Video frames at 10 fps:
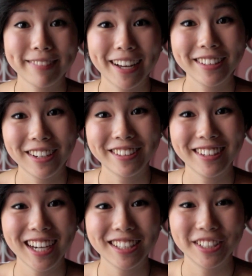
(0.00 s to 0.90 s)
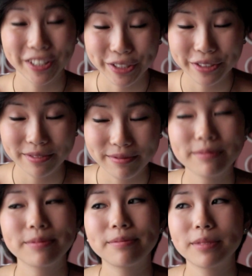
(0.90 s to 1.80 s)
I'll talk to you guys soon,
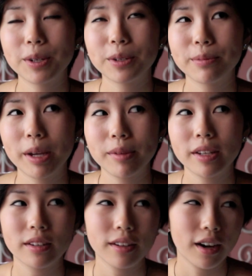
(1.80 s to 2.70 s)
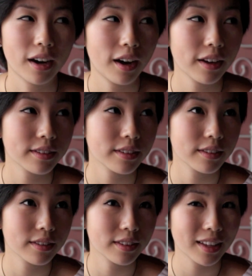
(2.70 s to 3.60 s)
or maybe not
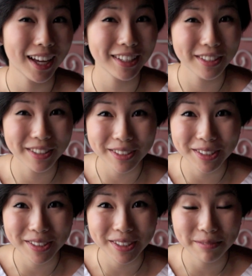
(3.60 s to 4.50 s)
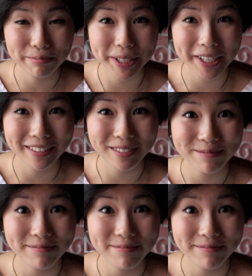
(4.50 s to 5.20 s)
that soon, but